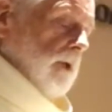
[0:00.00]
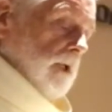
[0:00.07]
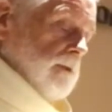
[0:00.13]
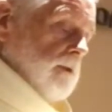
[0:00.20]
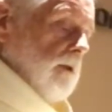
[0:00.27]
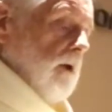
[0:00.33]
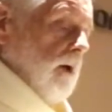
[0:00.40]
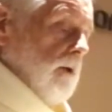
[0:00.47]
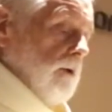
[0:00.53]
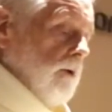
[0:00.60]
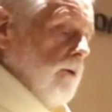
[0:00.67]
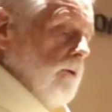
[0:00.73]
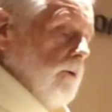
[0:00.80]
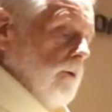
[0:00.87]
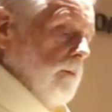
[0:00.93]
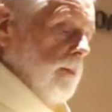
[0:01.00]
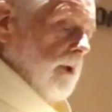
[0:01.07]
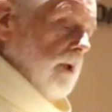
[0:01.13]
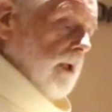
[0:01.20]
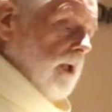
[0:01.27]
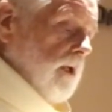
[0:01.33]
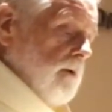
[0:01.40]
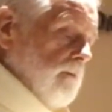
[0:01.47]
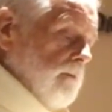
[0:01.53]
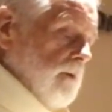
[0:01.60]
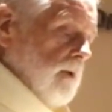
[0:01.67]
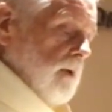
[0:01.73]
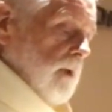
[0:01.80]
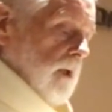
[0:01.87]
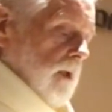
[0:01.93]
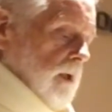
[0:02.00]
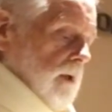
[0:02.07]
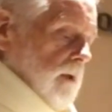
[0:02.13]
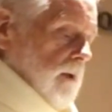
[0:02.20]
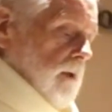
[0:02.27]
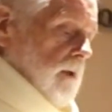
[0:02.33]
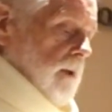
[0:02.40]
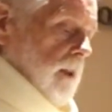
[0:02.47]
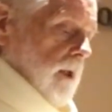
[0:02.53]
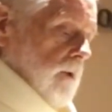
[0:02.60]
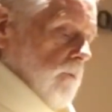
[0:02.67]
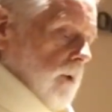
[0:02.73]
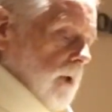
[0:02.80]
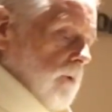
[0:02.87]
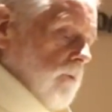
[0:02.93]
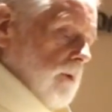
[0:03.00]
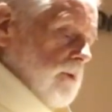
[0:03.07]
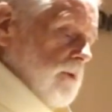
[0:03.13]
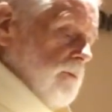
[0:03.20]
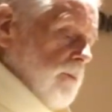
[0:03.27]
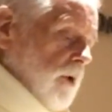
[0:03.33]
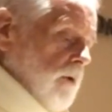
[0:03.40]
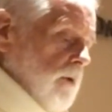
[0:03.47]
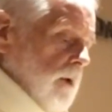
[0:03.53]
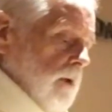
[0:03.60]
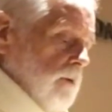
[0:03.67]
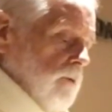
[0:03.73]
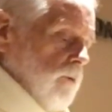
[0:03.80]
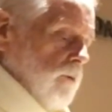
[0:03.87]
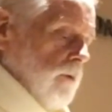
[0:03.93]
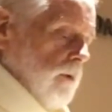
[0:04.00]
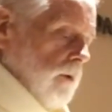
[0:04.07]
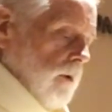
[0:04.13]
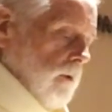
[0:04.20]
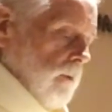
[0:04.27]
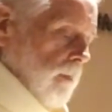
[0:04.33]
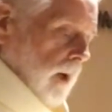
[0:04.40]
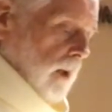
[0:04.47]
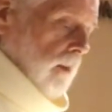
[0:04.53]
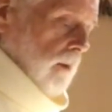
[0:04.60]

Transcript: Blessed are you who believed that what was spoken to you by